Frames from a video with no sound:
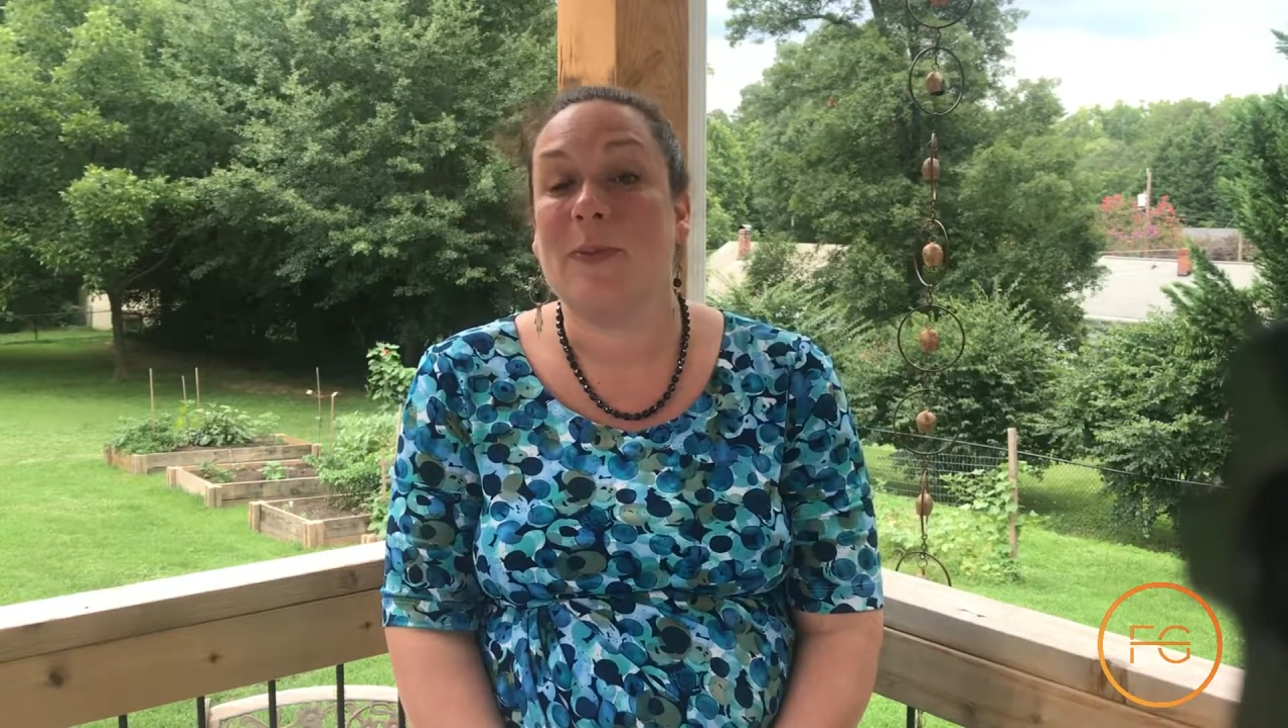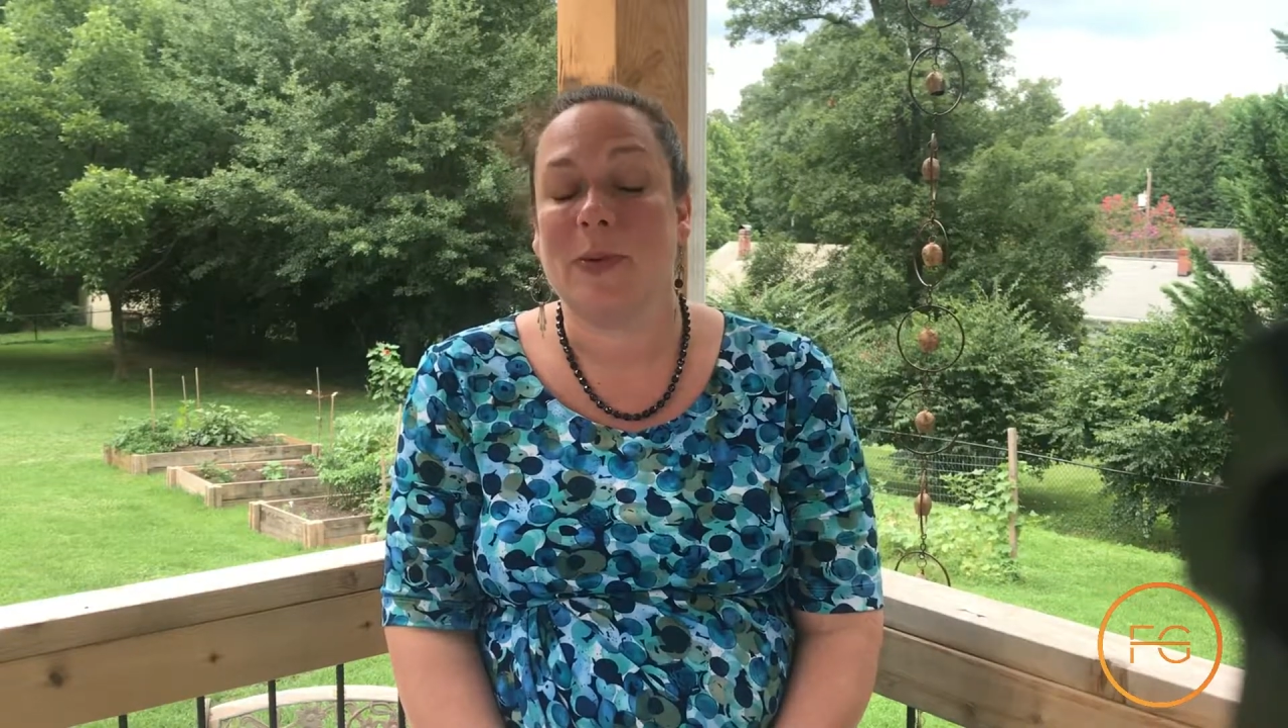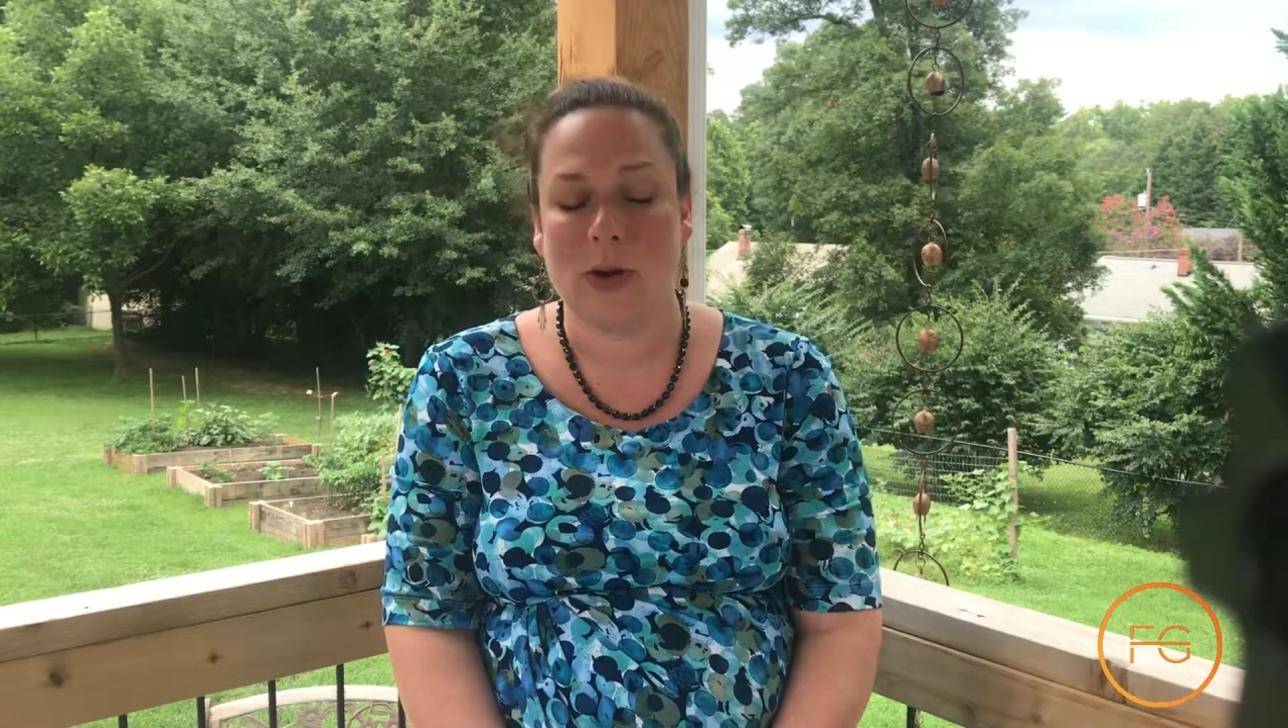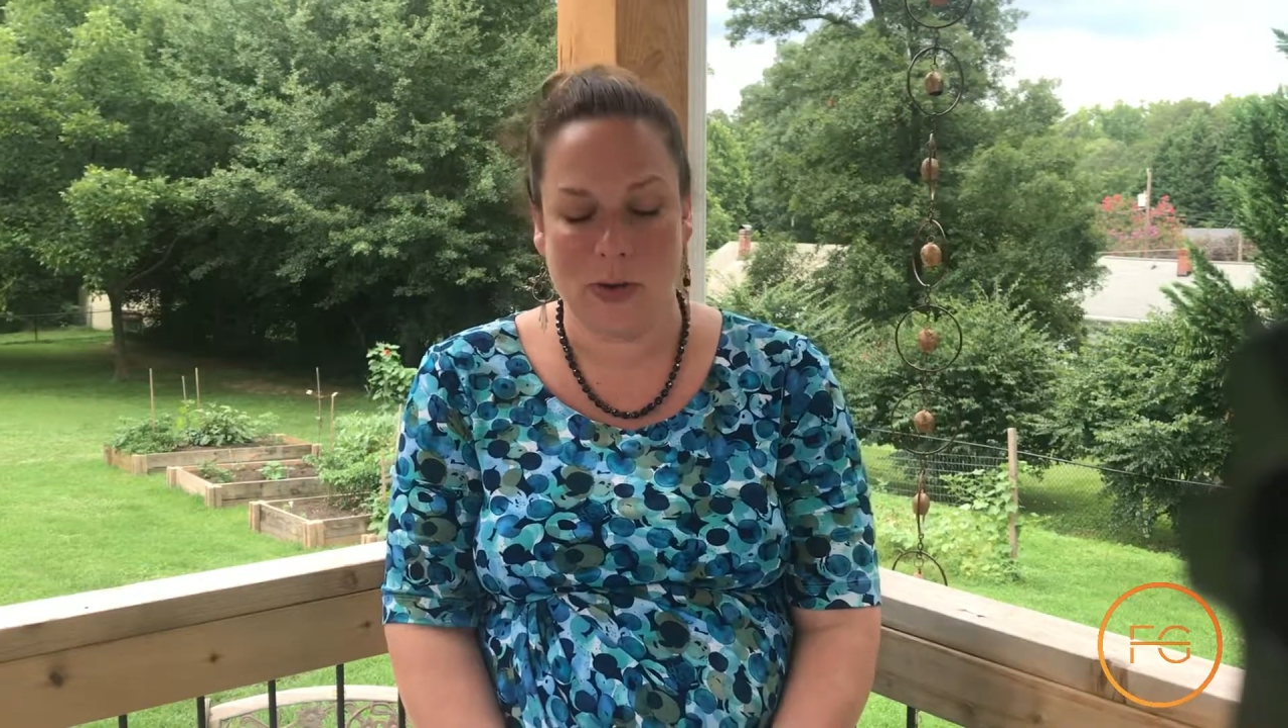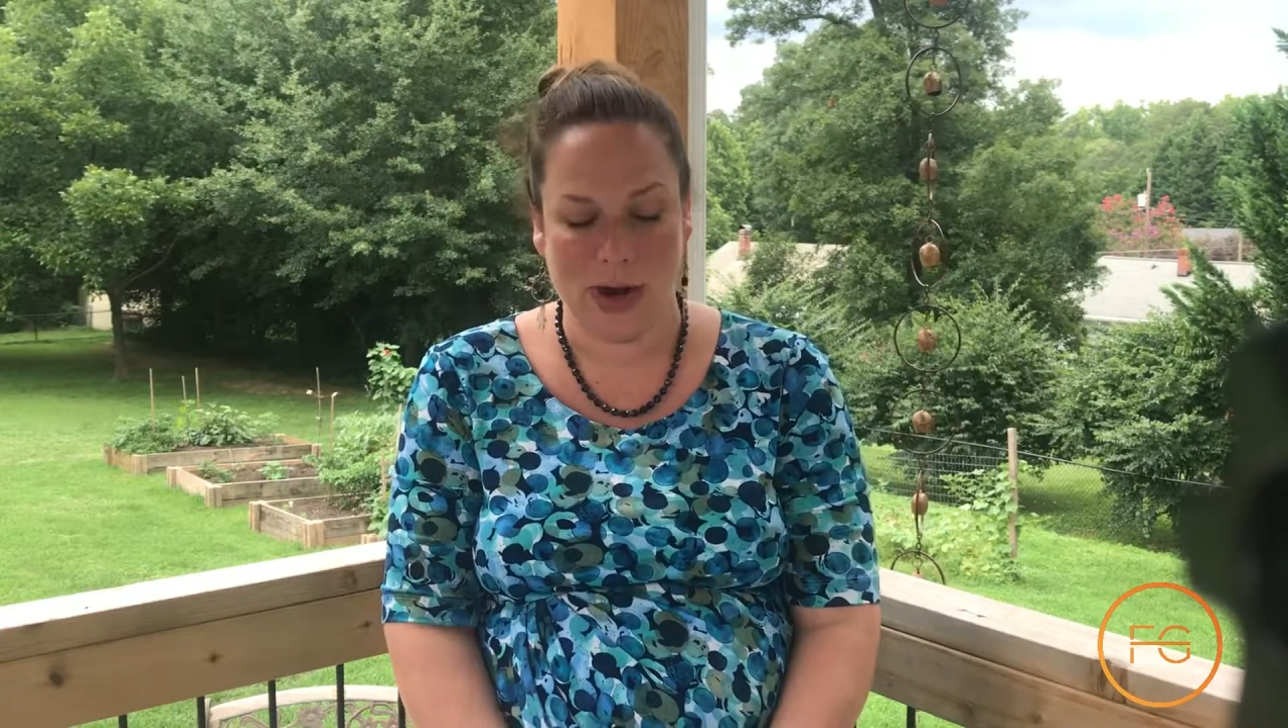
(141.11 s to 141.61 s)

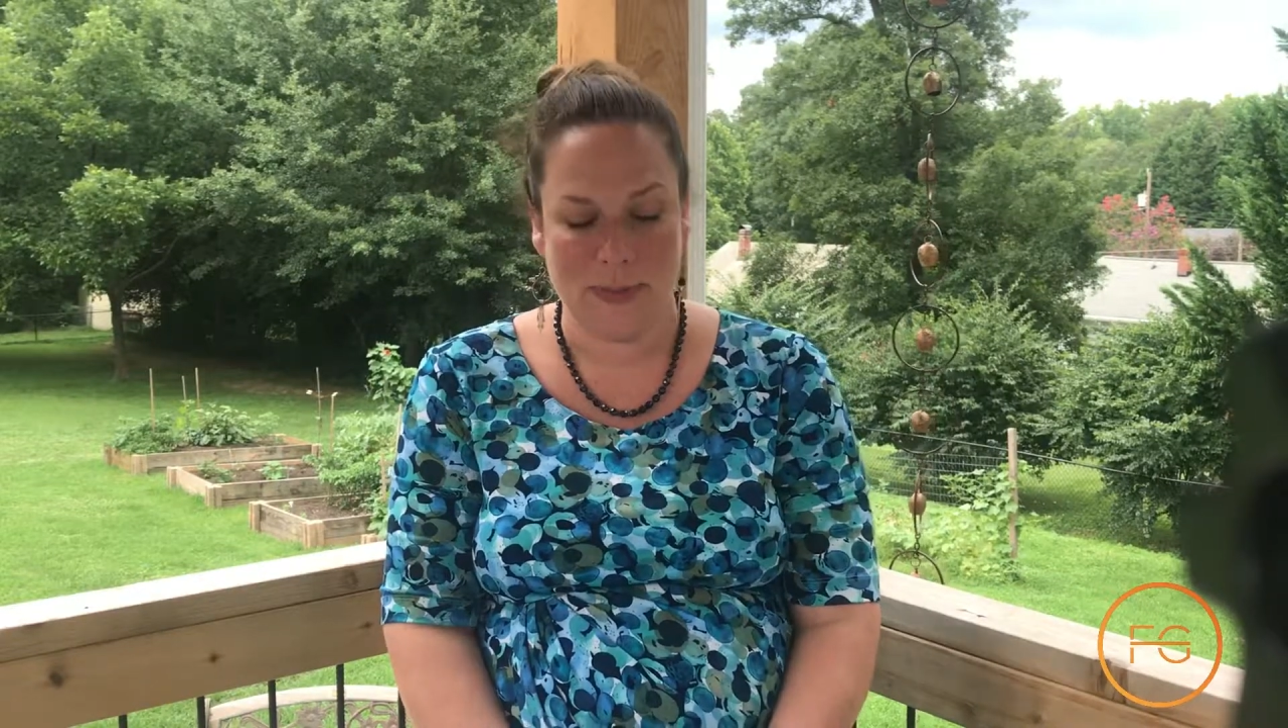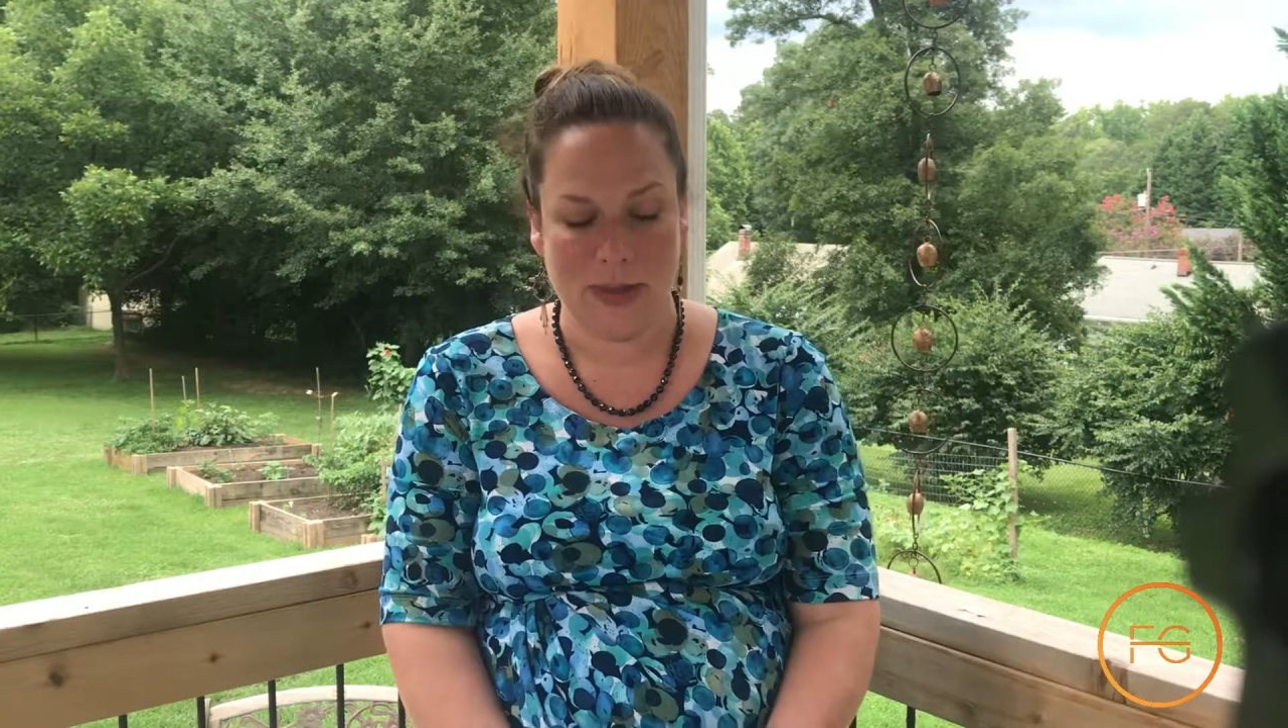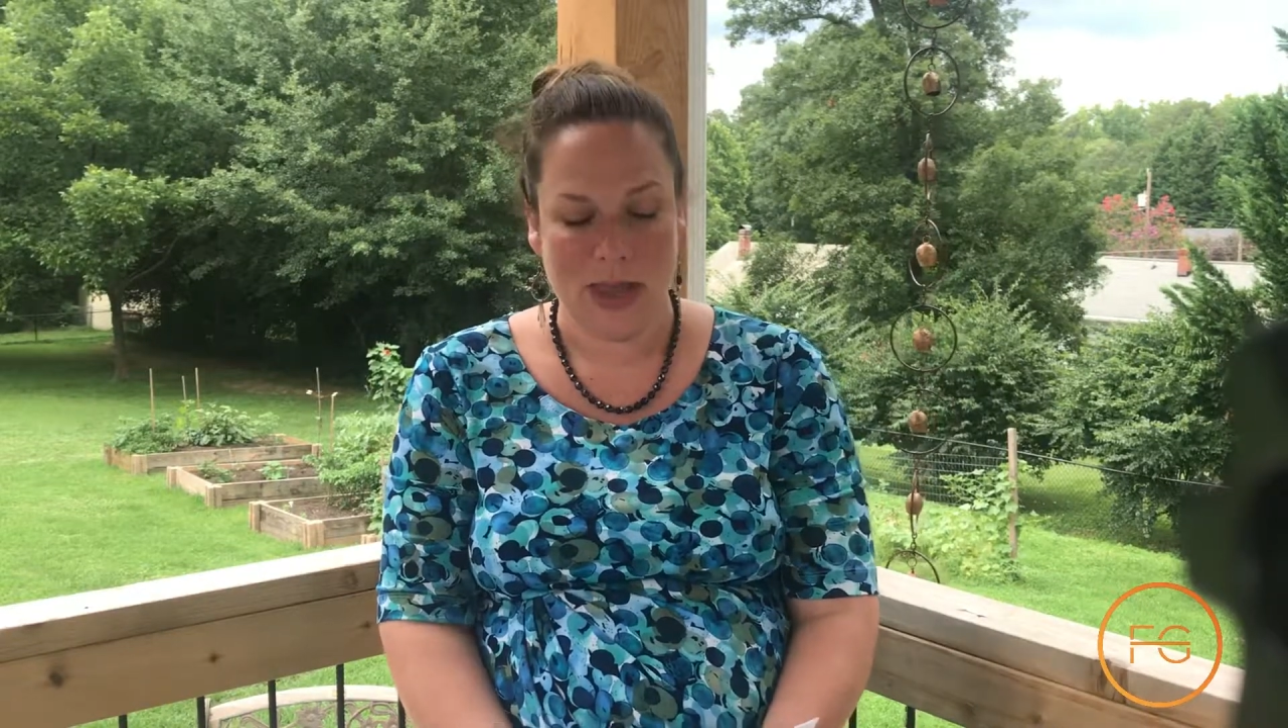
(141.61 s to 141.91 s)
program.